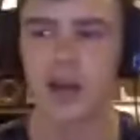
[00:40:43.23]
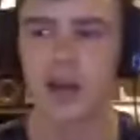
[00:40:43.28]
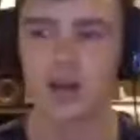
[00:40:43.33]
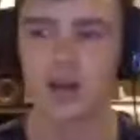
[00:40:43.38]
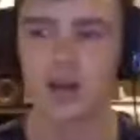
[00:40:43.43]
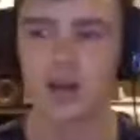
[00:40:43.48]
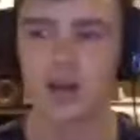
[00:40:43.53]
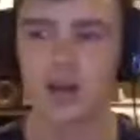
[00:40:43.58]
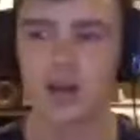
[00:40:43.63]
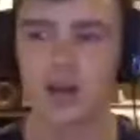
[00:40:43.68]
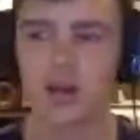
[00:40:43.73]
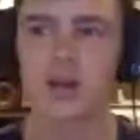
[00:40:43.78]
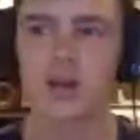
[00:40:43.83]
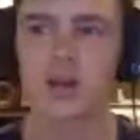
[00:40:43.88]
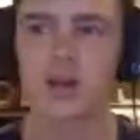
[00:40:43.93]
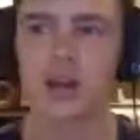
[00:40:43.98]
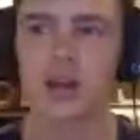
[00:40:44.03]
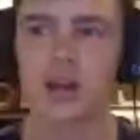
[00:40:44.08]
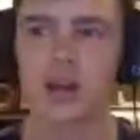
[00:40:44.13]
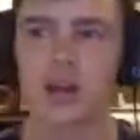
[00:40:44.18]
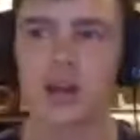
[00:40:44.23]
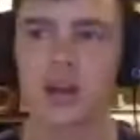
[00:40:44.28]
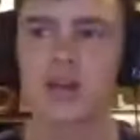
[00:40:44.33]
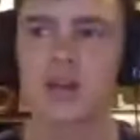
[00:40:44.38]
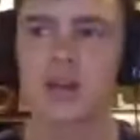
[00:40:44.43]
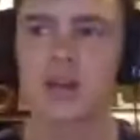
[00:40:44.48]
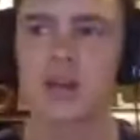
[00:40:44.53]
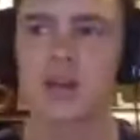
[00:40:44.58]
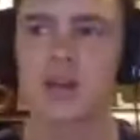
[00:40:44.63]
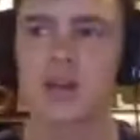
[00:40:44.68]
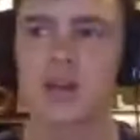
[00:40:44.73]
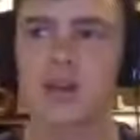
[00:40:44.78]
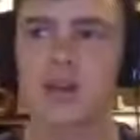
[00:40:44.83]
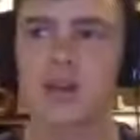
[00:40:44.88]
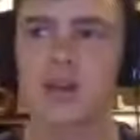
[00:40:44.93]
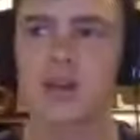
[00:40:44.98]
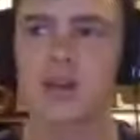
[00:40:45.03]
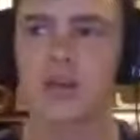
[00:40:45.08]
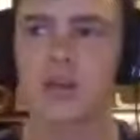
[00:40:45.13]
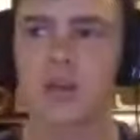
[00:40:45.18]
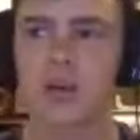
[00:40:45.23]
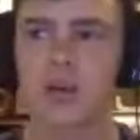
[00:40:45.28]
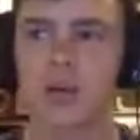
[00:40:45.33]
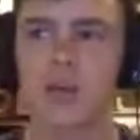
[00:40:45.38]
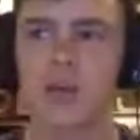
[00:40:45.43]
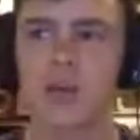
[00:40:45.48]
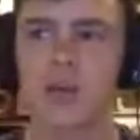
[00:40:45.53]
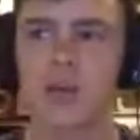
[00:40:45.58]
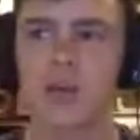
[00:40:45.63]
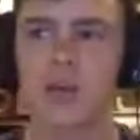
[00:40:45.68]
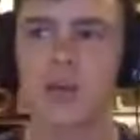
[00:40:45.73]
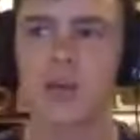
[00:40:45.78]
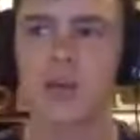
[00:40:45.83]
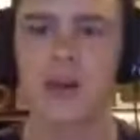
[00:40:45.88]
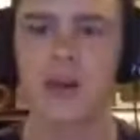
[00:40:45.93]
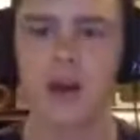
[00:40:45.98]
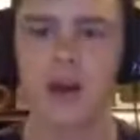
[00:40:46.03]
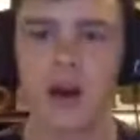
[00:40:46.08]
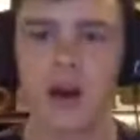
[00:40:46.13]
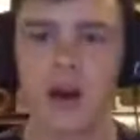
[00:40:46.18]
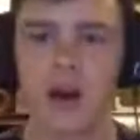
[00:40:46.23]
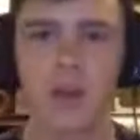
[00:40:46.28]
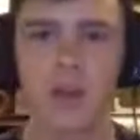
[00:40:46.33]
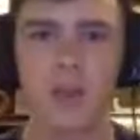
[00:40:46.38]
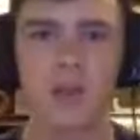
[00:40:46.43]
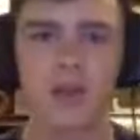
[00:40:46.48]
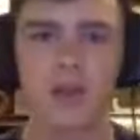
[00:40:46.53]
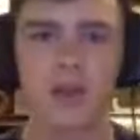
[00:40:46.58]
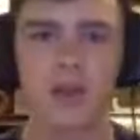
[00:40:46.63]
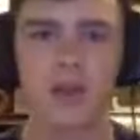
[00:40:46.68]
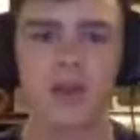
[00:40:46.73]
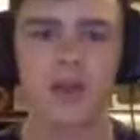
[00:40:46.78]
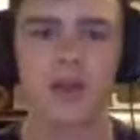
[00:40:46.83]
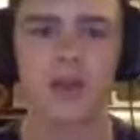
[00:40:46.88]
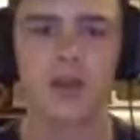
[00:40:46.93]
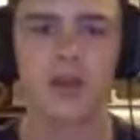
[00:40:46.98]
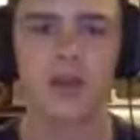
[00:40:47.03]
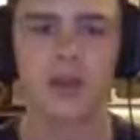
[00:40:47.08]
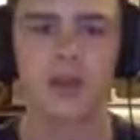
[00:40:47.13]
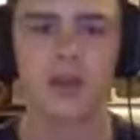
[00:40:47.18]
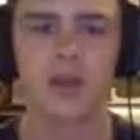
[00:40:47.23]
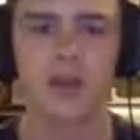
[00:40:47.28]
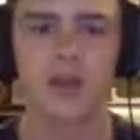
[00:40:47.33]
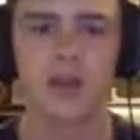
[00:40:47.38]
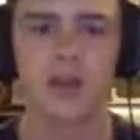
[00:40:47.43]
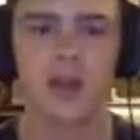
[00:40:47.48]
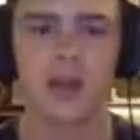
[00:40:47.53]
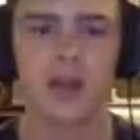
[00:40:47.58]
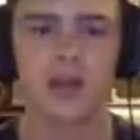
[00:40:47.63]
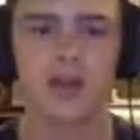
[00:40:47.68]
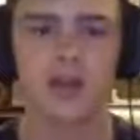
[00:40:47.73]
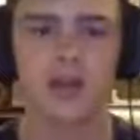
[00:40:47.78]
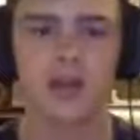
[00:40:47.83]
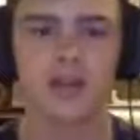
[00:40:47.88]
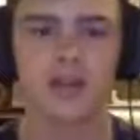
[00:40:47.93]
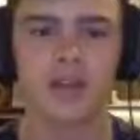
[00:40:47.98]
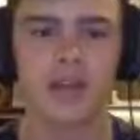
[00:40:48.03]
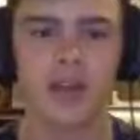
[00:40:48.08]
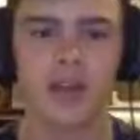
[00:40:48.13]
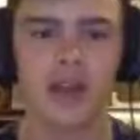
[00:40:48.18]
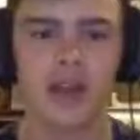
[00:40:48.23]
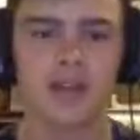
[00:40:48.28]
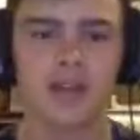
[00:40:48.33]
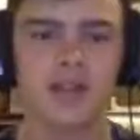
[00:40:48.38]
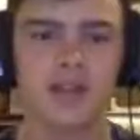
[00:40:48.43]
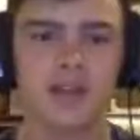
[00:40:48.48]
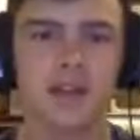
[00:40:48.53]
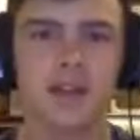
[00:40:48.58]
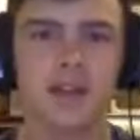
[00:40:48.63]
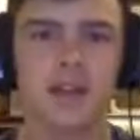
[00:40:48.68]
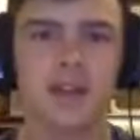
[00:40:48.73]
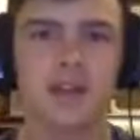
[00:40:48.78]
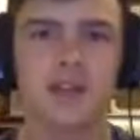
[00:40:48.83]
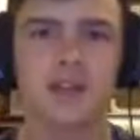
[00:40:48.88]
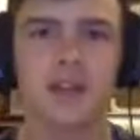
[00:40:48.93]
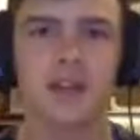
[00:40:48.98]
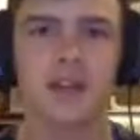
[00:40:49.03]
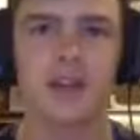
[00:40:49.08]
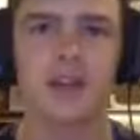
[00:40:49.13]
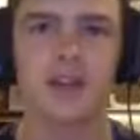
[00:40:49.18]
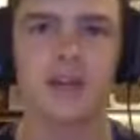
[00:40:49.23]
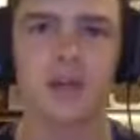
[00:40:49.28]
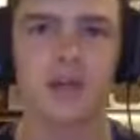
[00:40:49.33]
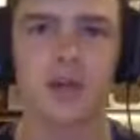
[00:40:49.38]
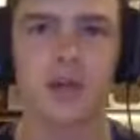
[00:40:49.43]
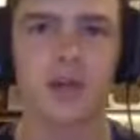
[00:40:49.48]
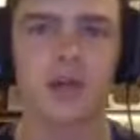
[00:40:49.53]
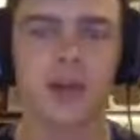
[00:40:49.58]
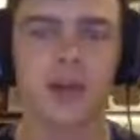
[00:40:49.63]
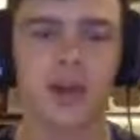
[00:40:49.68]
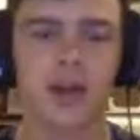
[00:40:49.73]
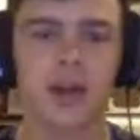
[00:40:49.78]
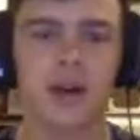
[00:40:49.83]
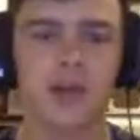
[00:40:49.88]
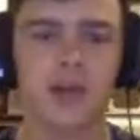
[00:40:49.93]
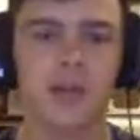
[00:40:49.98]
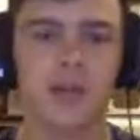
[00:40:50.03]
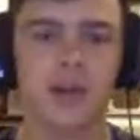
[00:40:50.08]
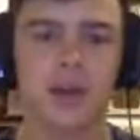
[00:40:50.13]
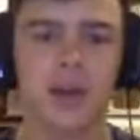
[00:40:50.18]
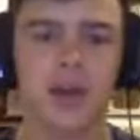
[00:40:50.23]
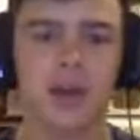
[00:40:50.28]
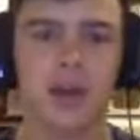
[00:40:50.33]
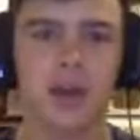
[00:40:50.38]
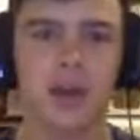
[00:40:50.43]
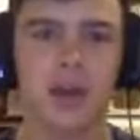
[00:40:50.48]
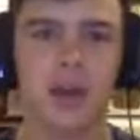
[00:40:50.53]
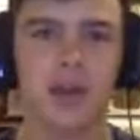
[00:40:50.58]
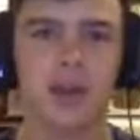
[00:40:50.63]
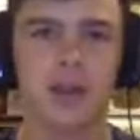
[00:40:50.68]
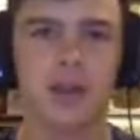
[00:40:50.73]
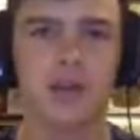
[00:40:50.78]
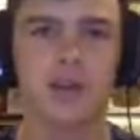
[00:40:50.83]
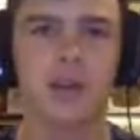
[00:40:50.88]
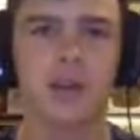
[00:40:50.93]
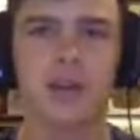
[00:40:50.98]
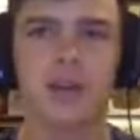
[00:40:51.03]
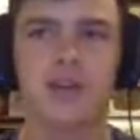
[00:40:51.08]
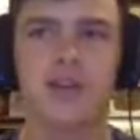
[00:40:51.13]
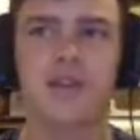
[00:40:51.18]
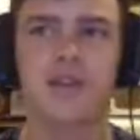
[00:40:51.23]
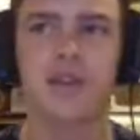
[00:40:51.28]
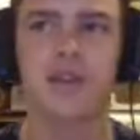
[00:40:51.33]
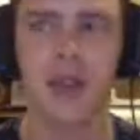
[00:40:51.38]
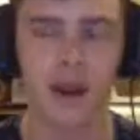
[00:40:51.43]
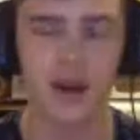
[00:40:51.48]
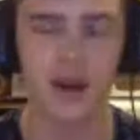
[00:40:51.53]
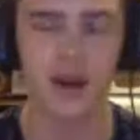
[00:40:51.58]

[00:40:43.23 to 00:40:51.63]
And I look over, and Luke is throwing up, knees and throwing up and looking terrible.